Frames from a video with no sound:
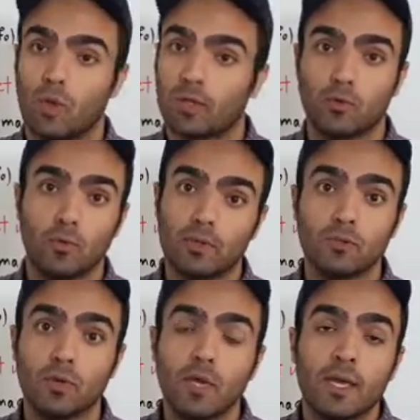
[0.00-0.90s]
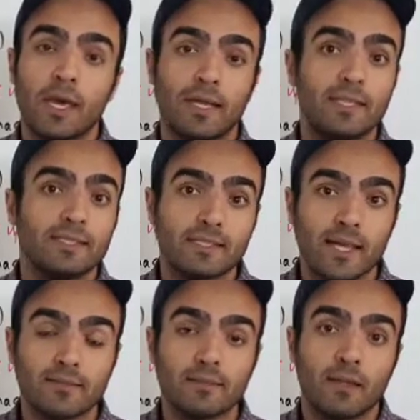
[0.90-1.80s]
Like you want to an
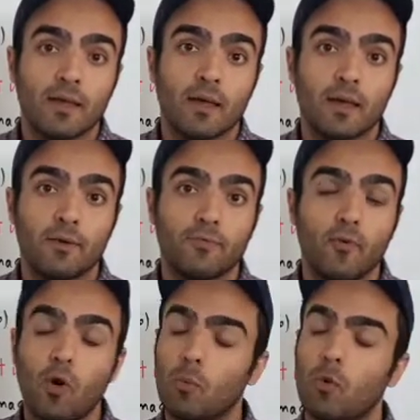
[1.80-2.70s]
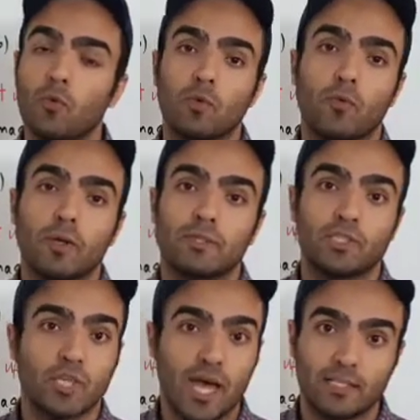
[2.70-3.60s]
instant form, or you want a
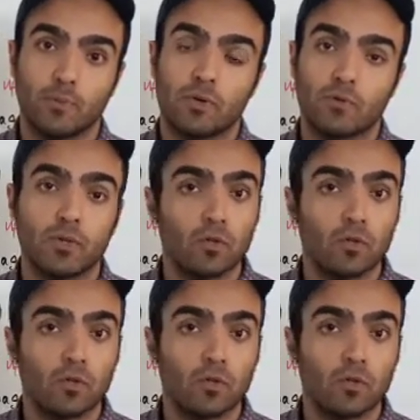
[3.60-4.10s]
chatbot, right?